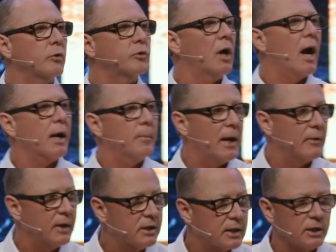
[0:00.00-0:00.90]
Don't talk
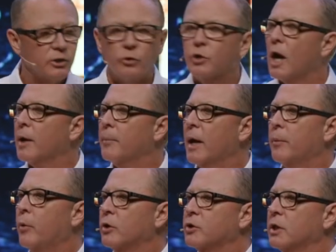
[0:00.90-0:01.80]
about these things. Don't talk
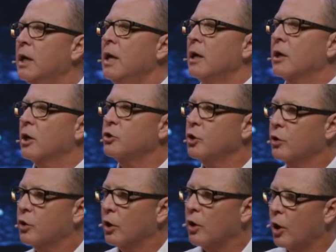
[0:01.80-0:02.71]
about abortion because
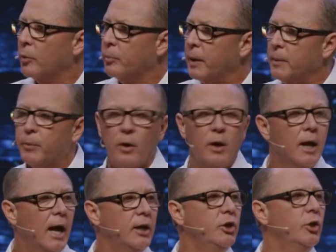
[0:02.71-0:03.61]
you could hurt people
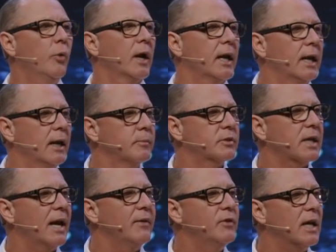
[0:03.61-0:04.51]
and you want to get them saved.